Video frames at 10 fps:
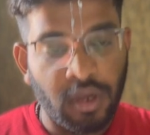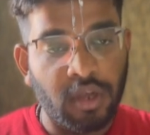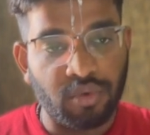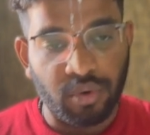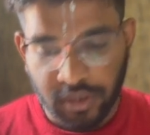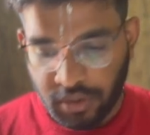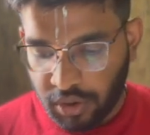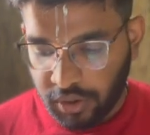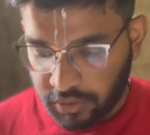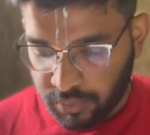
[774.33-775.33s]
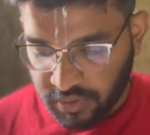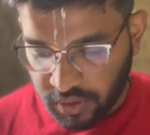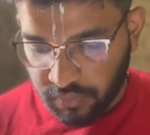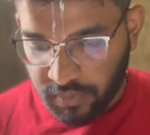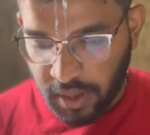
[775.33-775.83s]
So in context
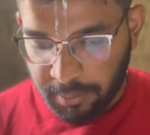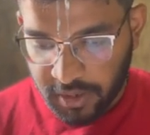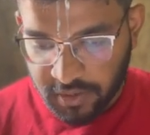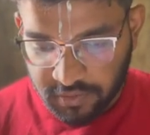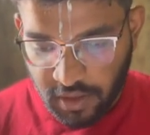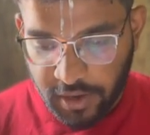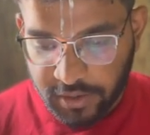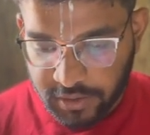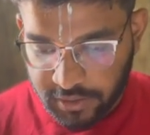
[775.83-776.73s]
switching, what happen is that,